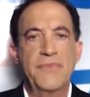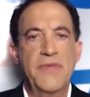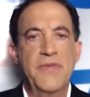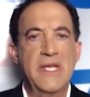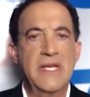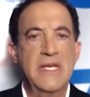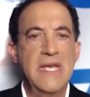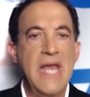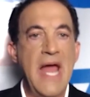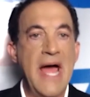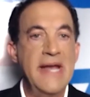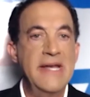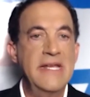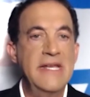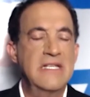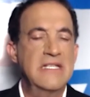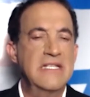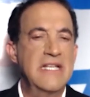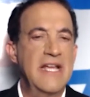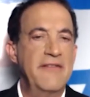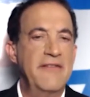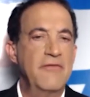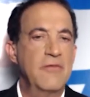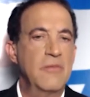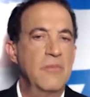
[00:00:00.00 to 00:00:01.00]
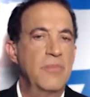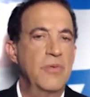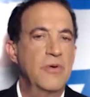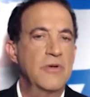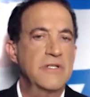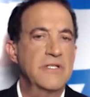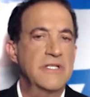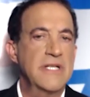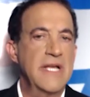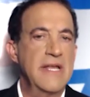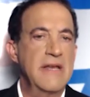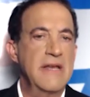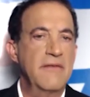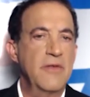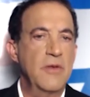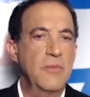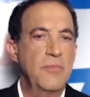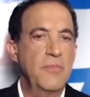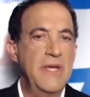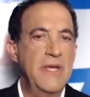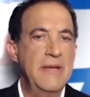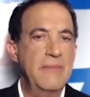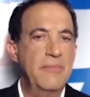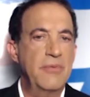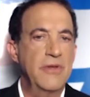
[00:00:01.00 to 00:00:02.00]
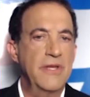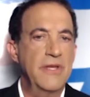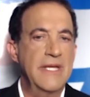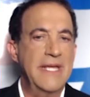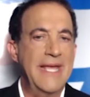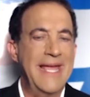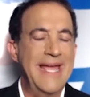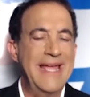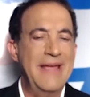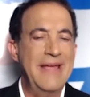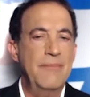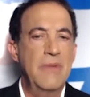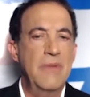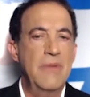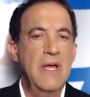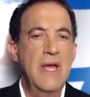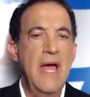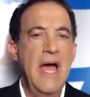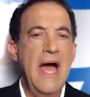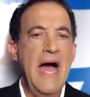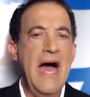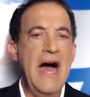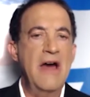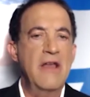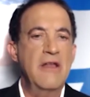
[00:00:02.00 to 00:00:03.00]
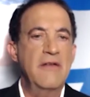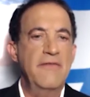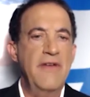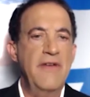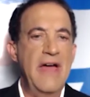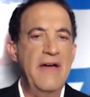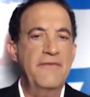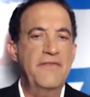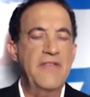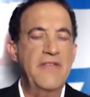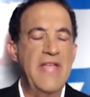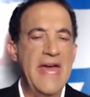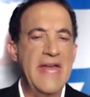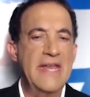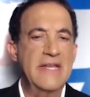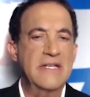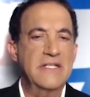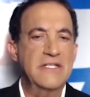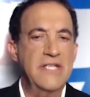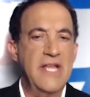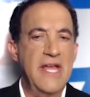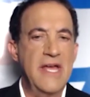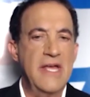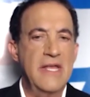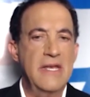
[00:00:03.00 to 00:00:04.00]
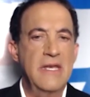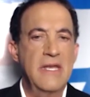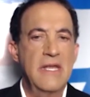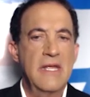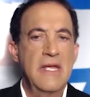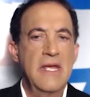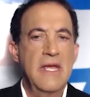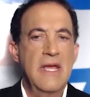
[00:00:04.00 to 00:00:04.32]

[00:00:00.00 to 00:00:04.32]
that 97% of the people that came out of Afghanistan